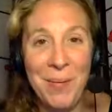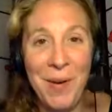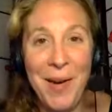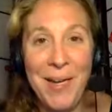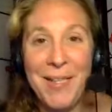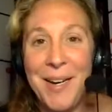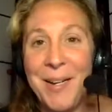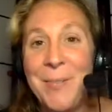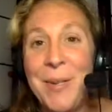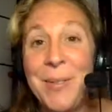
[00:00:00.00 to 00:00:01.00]
Right? It's not
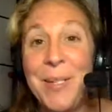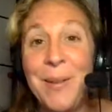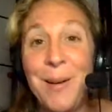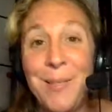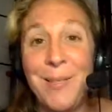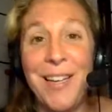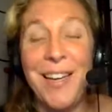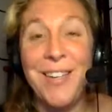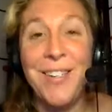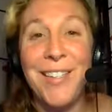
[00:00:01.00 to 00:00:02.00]
going to be your
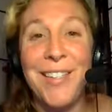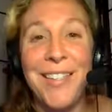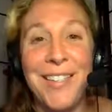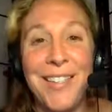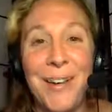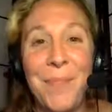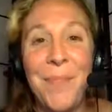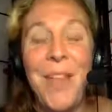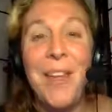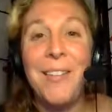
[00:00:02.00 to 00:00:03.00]
detoxification system.
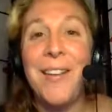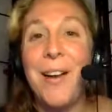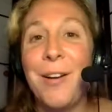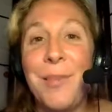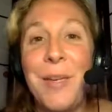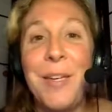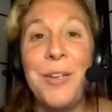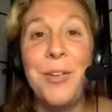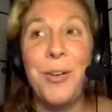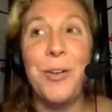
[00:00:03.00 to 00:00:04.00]
It's not going to be
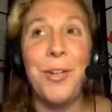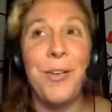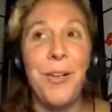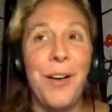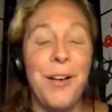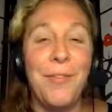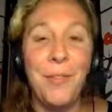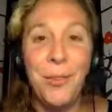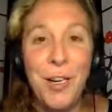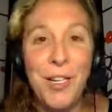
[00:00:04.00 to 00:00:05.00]
your
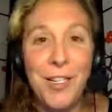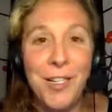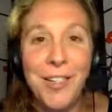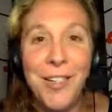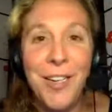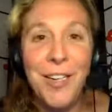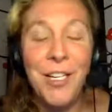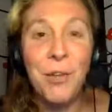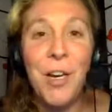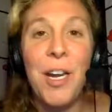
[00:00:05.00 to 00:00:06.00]
filtration in
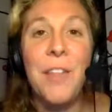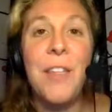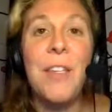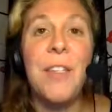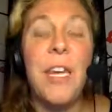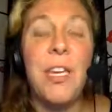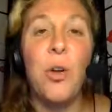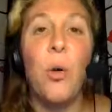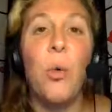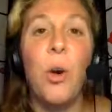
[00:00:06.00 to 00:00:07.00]
urea. Like
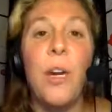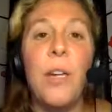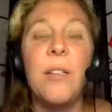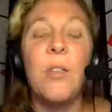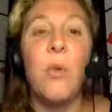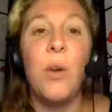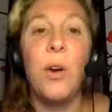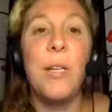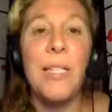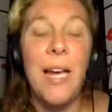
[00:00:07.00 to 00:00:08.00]
your organs are
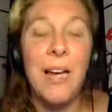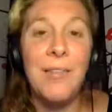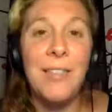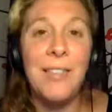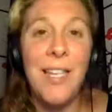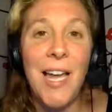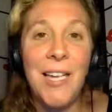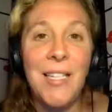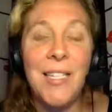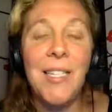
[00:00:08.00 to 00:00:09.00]
going to have
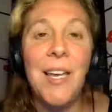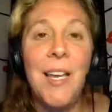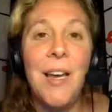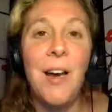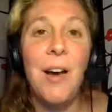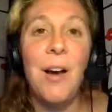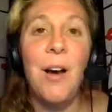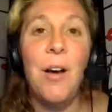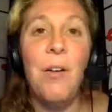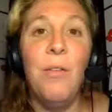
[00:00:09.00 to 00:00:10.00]
less
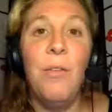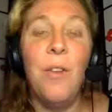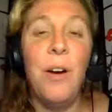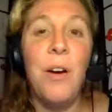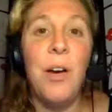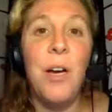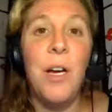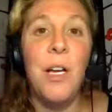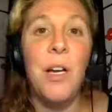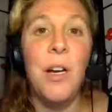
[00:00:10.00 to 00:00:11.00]
of
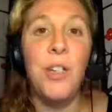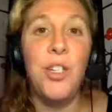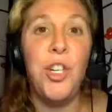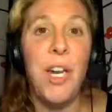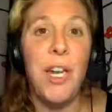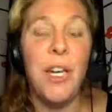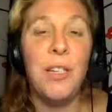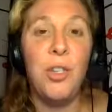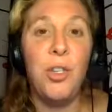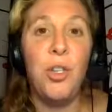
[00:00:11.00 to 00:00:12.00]
a
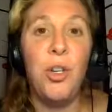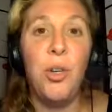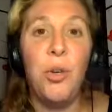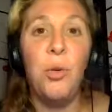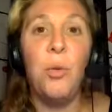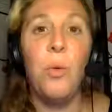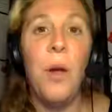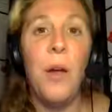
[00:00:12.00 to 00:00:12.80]
chance to